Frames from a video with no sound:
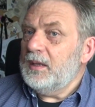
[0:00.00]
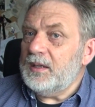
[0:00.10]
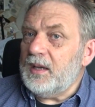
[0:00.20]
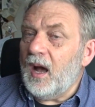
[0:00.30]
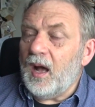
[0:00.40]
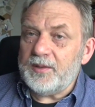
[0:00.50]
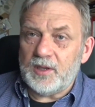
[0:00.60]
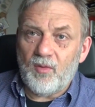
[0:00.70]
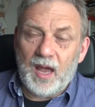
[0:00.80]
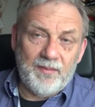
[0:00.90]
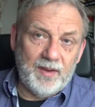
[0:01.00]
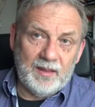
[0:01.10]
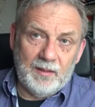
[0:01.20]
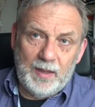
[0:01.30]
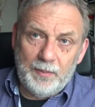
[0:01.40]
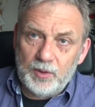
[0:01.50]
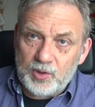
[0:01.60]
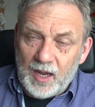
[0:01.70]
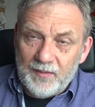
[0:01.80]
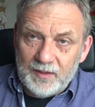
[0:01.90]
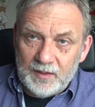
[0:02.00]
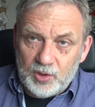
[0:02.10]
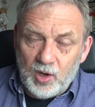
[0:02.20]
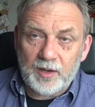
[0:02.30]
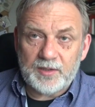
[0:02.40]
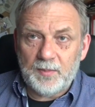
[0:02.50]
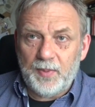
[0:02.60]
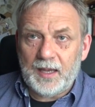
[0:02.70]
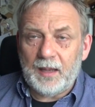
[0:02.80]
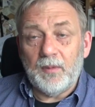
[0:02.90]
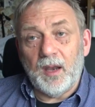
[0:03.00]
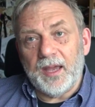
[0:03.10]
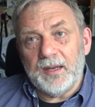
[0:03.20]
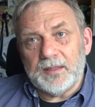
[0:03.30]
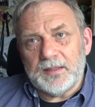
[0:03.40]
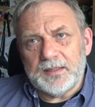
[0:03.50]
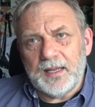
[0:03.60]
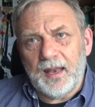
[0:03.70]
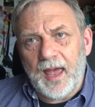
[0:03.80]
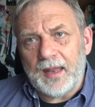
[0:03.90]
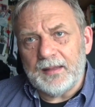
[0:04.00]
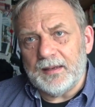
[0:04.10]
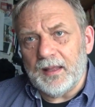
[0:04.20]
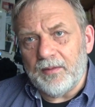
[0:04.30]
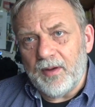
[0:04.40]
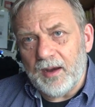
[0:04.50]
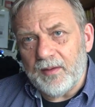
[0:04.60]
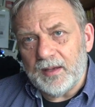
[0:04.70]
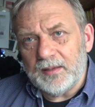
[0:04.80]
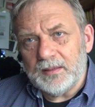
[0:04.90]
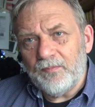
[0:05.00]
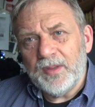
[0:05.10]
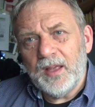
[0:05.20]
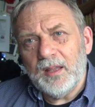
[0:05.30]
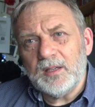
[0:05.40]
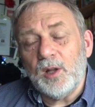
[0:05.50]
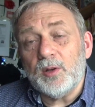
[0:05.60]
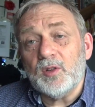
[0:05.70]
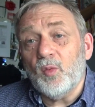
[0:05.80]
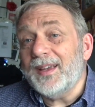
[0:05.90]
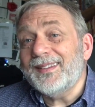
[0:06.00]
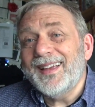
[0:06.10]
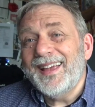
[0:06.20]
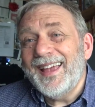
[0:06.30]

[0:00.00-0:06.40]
The cars arriving, the people driving the trucks to pick up gliders as they land in other areas. There's lots of ways.